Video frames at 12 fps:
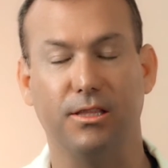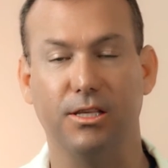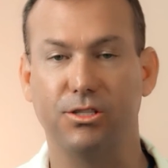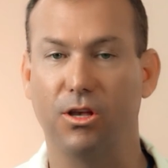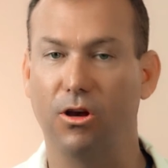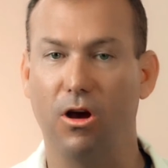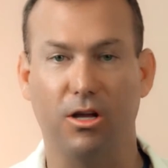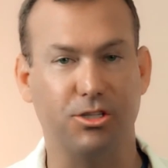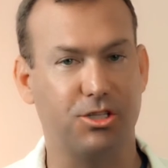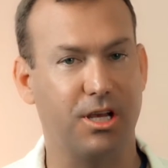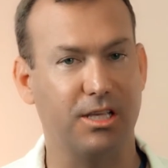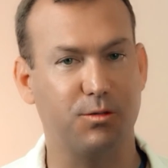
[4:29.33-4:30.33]
And this can
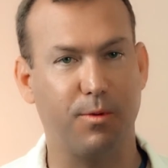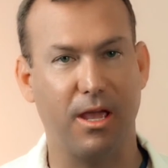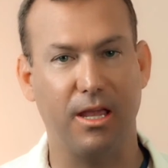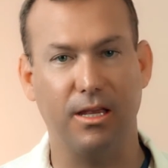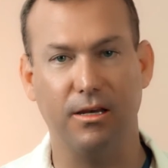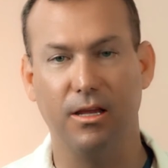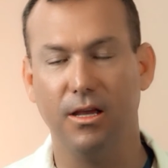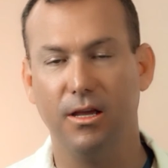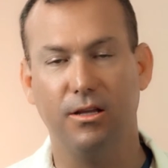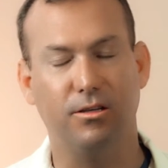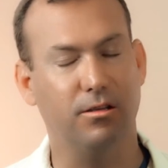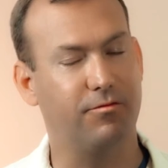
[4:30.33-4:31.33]
cause chest pain,
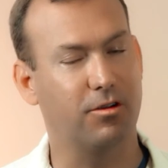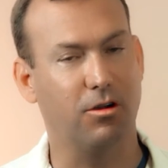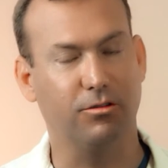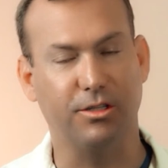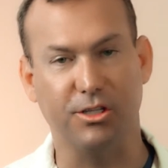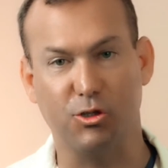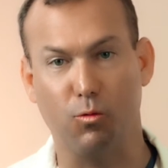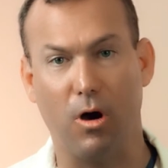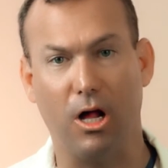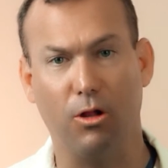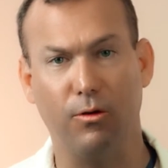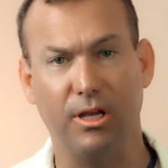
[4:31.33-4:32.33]
difficulty
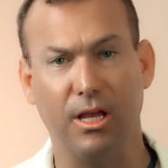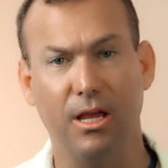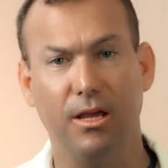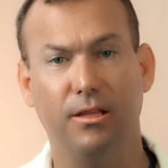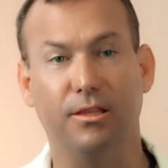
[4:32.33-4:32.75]
swallowing.